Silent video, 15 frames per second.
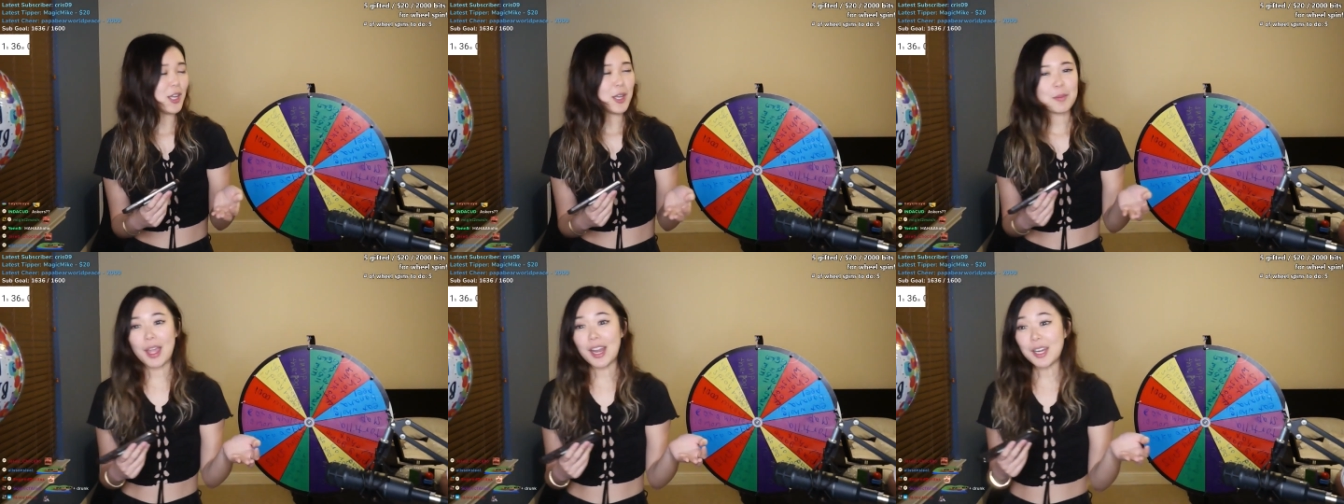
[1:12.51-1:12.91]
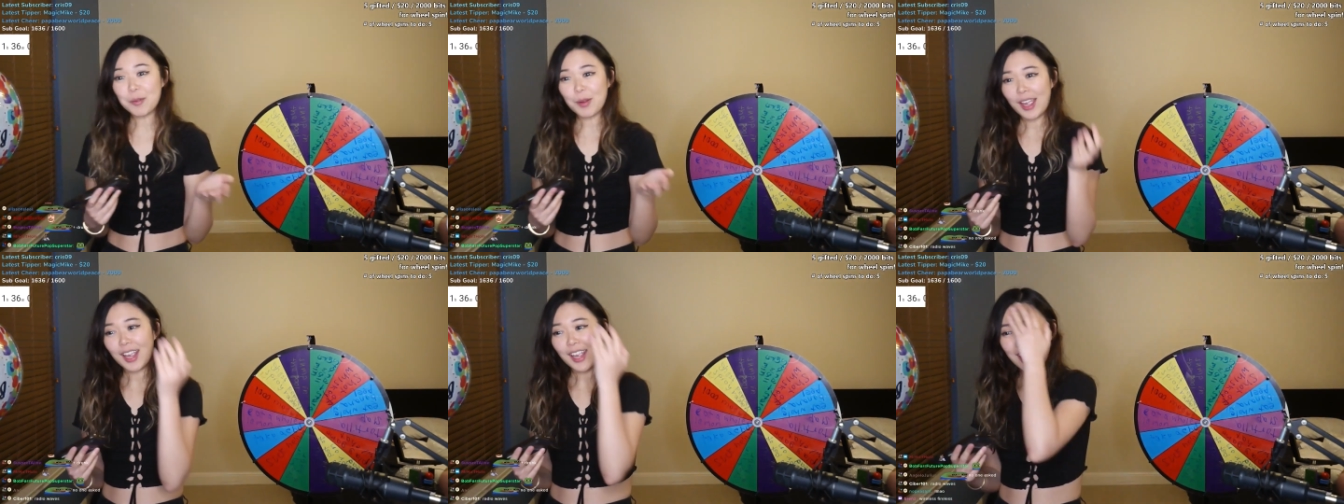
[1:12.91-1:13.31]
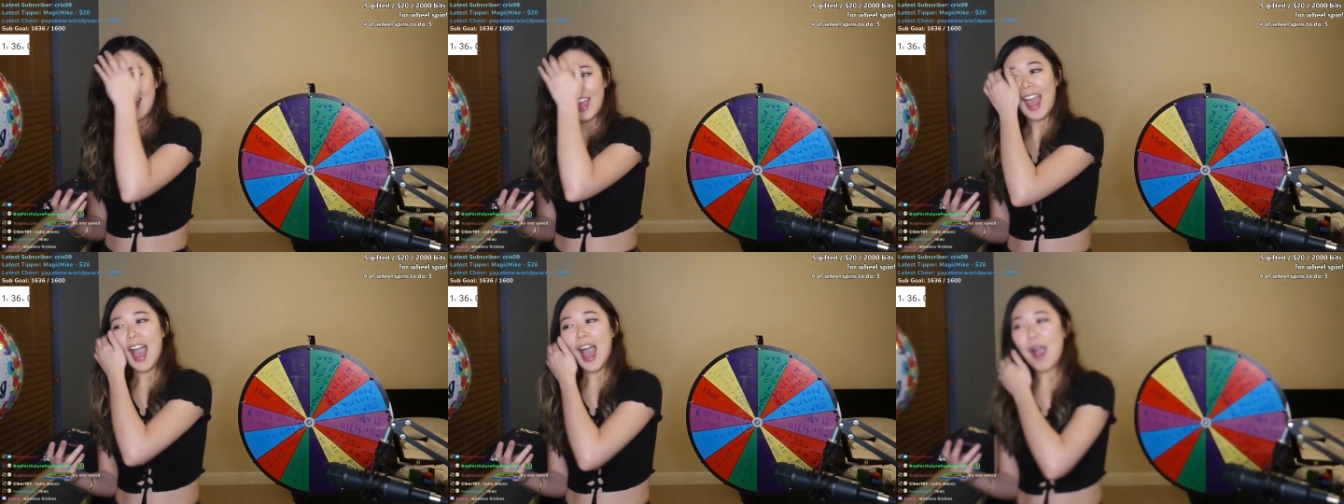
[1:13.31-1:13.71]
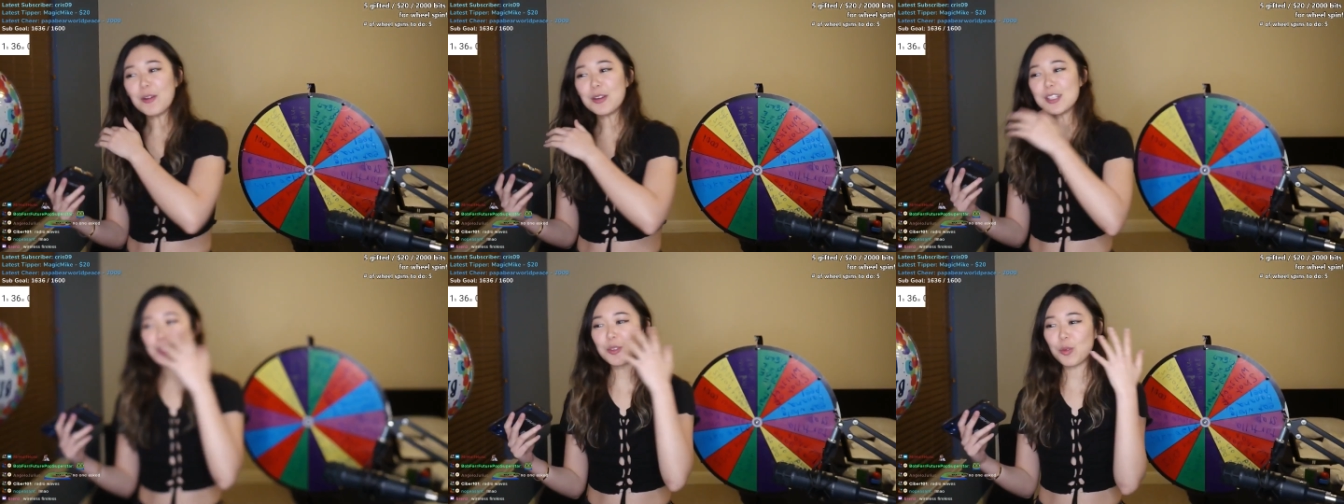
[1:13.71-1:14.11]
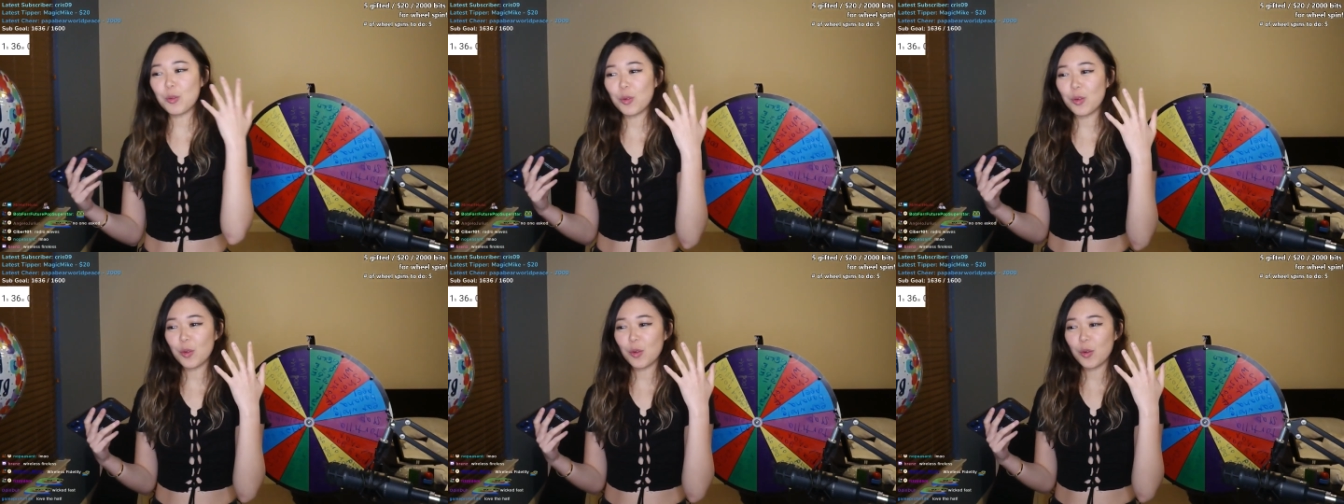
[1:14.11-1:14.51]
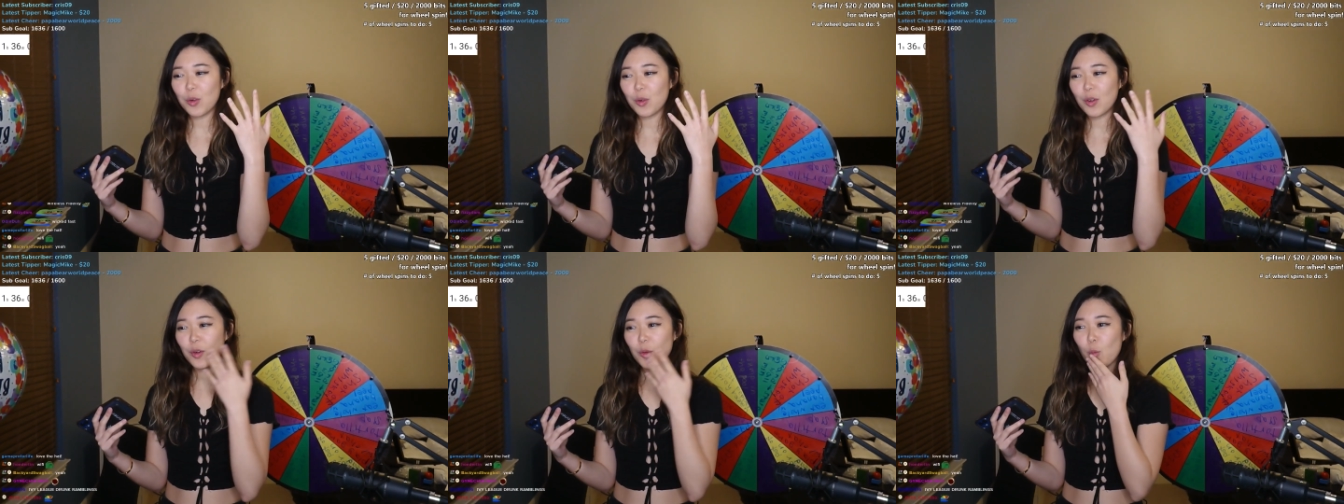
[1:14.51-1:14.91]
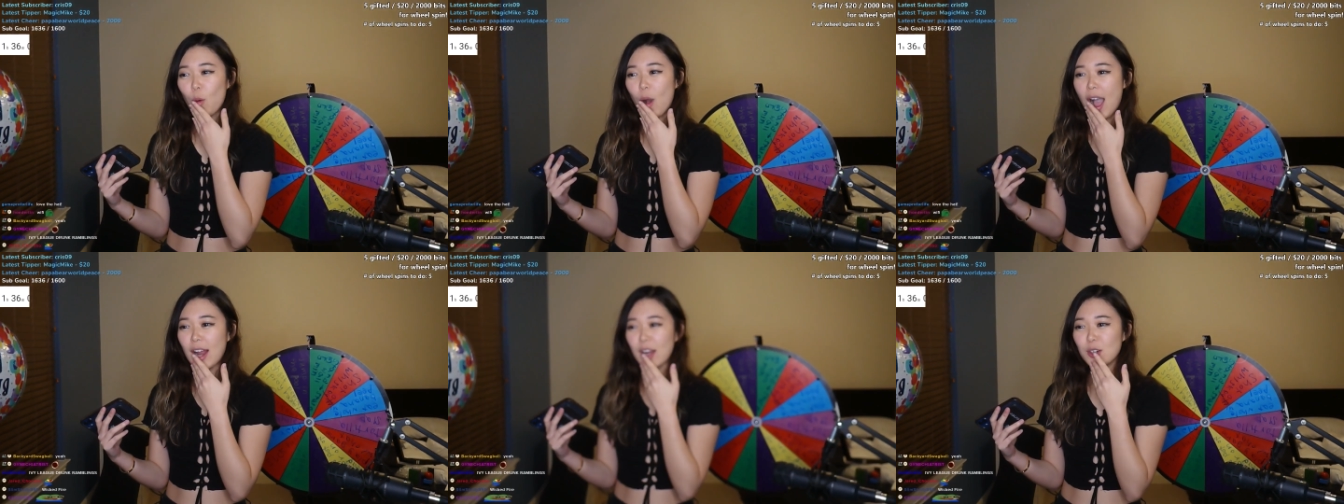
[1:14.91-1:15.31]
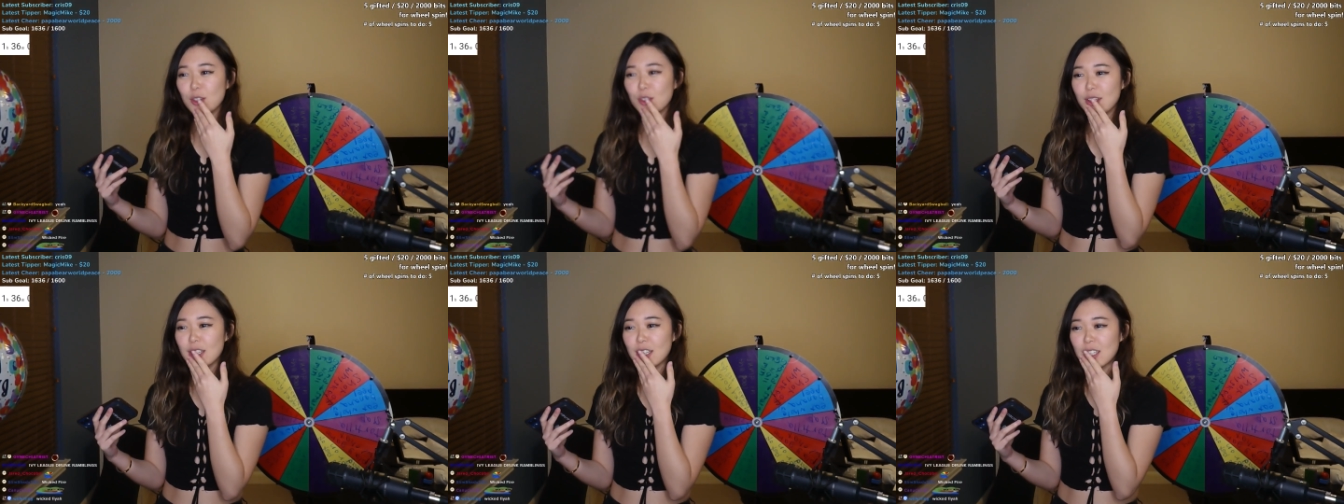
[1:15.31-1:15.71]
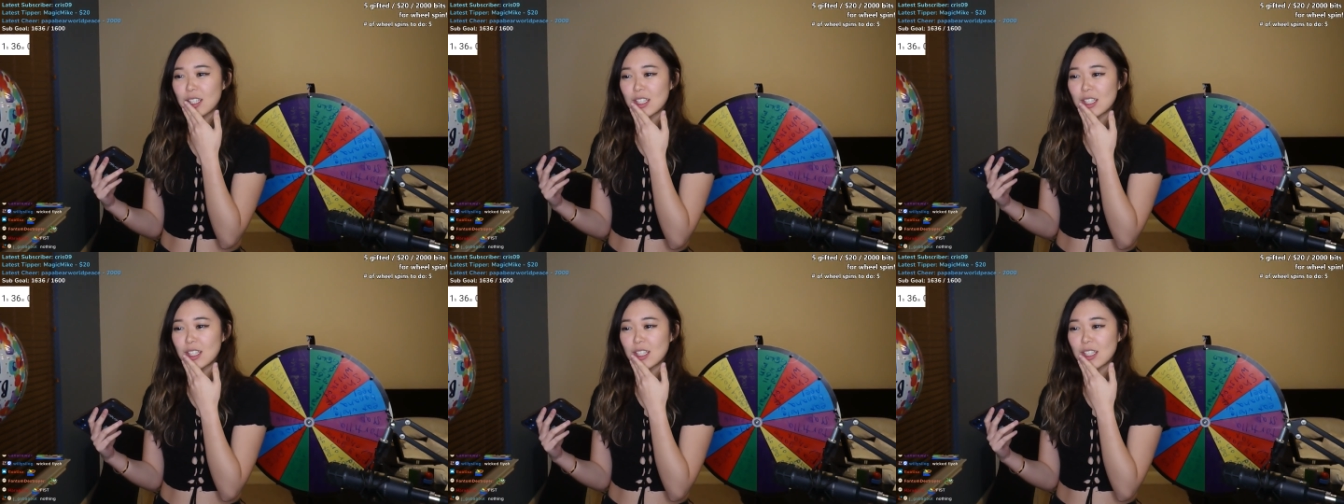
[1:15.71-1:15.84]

But anyway, how does wireless